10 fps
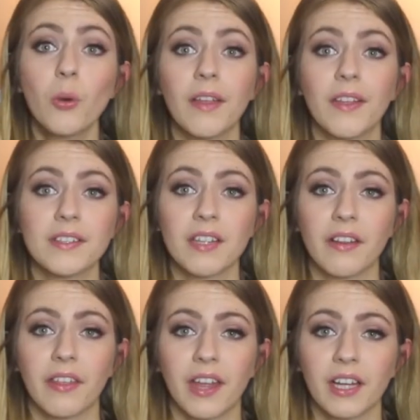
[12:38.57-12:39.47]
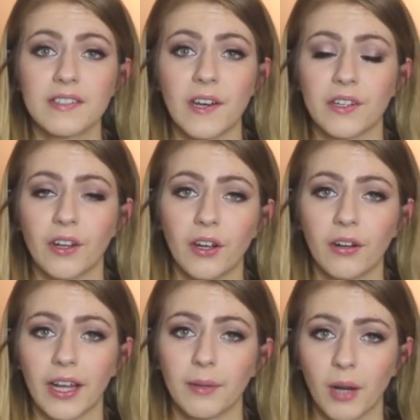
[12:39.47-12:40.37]
Oh yeah, that's another thing, side note,
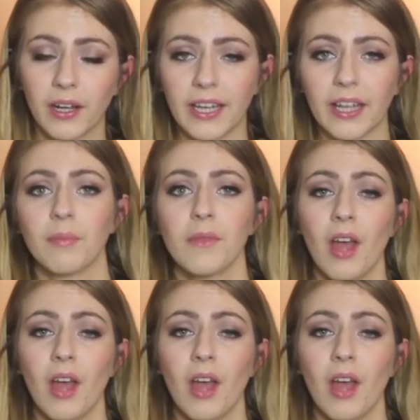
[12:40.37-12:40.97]
like plug here.